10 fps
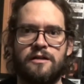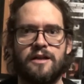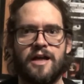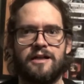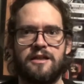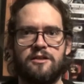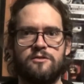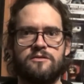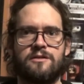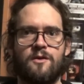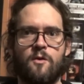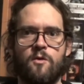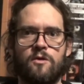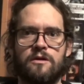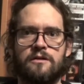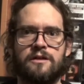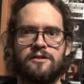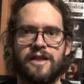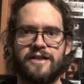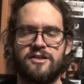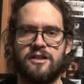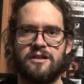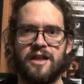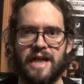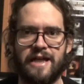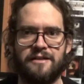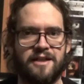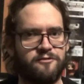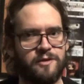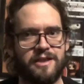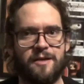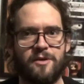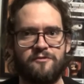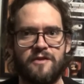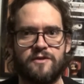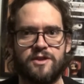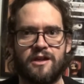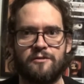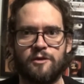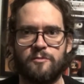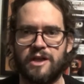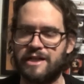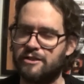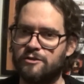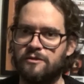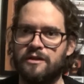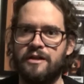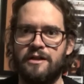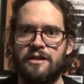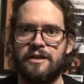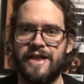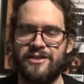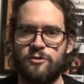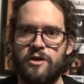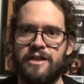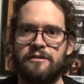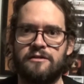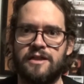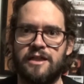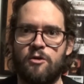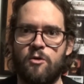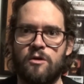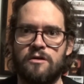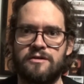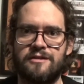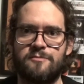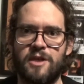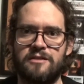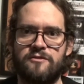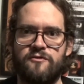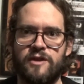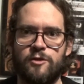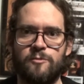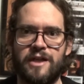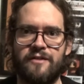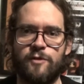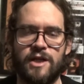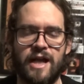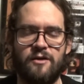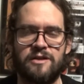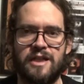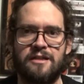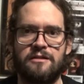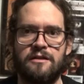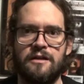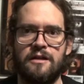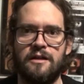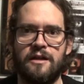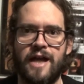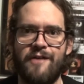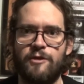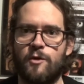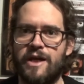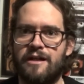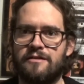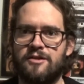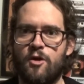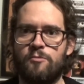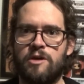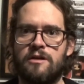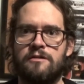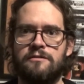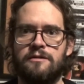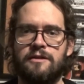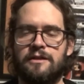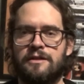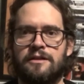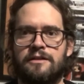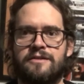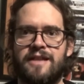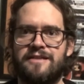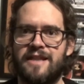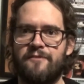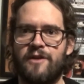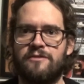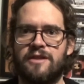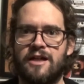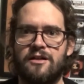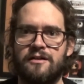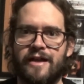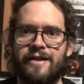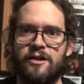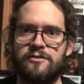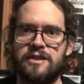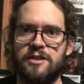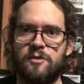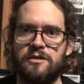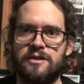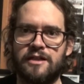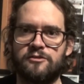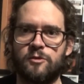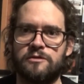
Not a huge horror collection, and definitely not my favorite genre, but I do enjoy the horror suspense film every now and then. Have a great October. Stay safe out there, and I'll see you on the next one.